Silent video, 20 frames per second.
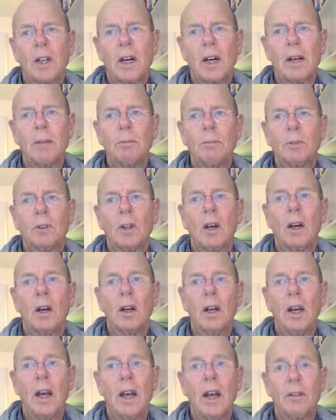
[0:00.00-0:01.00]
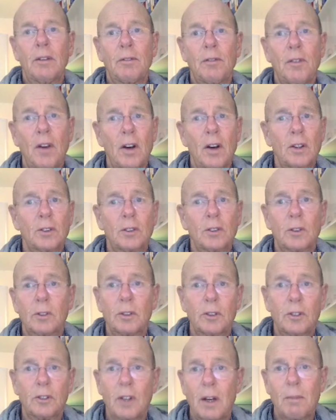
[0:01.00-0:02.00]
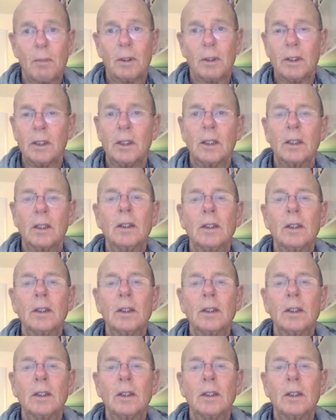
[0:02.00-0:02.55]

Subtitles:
times and faster assembly.